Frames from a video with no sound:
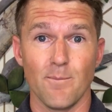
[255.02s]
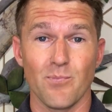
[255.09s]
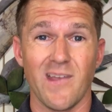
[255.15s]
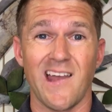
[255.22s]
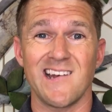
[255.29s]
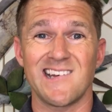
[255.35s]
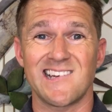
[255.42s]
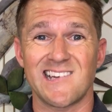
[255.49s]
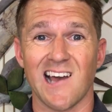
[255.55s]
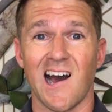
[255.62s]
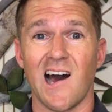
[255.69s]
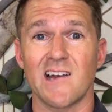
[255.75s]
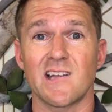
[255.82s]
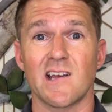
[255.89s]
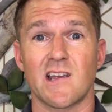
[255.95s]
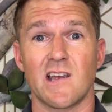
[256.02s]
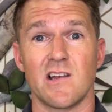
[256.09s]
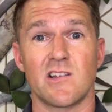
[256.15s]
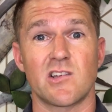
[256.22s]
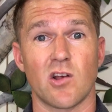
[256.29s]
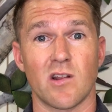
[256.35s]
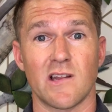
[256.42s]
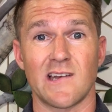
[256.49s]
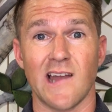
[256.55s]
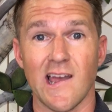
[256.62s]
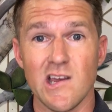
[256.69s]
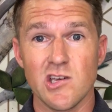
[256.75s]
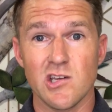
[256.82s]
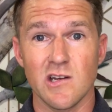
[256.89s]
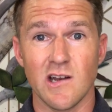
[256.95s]
and data
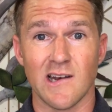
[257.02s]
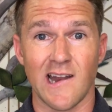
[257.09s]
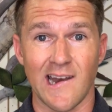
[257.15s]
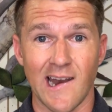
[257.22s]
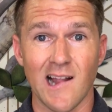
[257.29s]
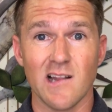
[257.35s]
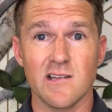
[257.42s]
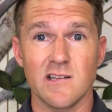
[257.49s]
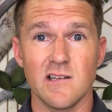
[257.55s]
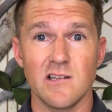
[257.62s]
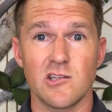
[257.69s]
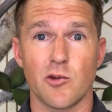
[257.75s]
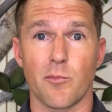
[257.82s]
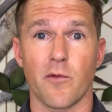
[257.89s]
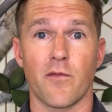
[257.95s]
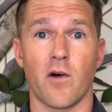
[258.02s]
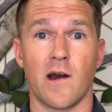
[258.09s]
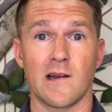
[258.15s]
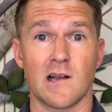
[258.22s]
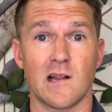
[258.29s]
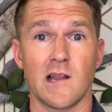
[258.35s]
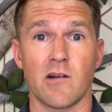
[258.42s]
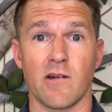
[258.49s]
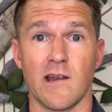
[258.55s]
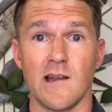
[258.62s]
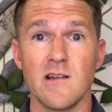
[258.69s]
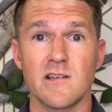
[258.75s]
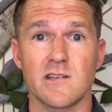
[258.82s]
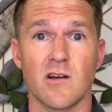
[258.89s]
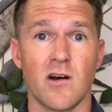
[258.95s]
consolidation and analysis to provide clearer
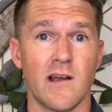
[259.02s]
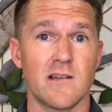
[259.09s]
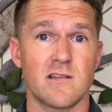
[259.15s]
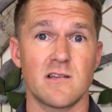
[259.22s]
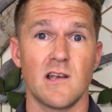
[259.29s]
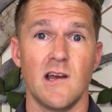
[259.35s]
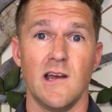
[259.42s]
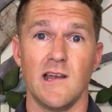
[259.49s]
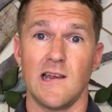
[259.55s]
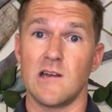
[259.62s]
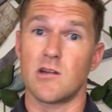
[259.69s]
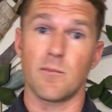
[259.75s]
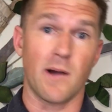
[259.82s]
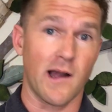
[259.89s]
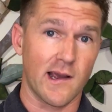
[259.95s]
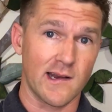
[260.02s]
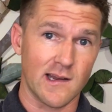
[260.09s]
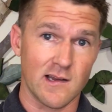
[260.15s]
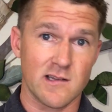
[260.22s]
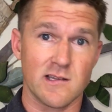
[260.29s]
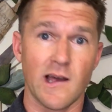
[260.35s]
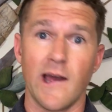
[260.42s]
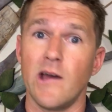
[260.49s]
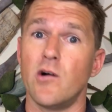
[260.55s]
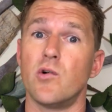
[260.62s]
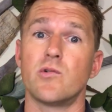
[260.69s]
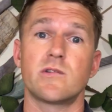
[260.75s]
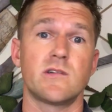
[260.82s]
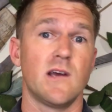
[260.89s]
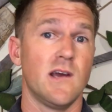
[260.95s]
insights into marketing and
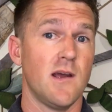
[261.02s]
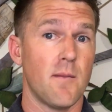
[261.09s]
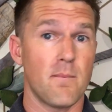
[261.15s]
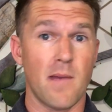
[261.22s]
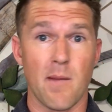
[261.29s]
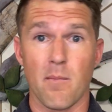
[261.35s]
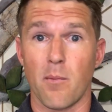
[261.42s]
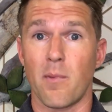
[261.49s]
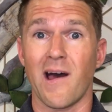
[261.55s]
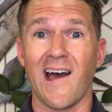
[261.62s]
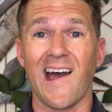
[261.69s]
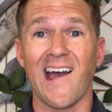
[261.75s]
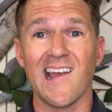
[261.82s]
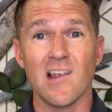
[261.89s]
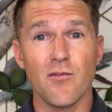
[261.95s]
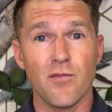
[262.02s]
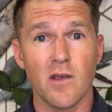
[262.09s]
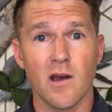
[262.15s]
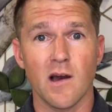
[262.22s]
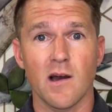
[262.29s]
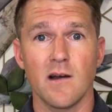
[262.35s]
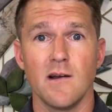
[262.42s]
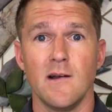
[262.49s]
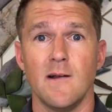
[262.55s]
sales, member behaviour,